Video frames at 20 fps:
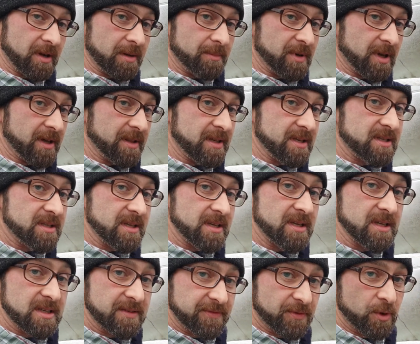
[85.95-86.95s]
them like this
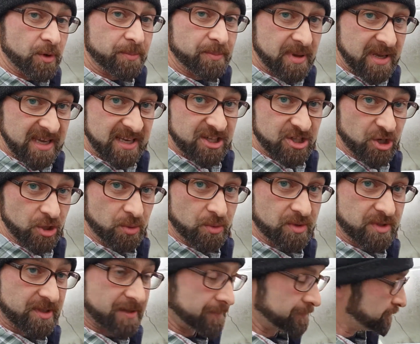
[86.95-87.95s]
is for pea
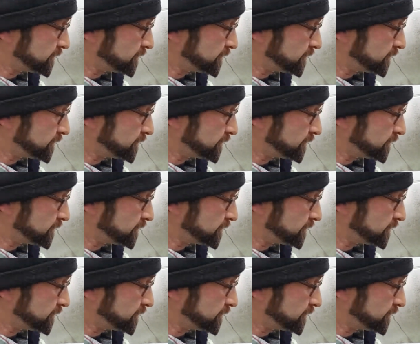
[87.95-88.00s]
shoots.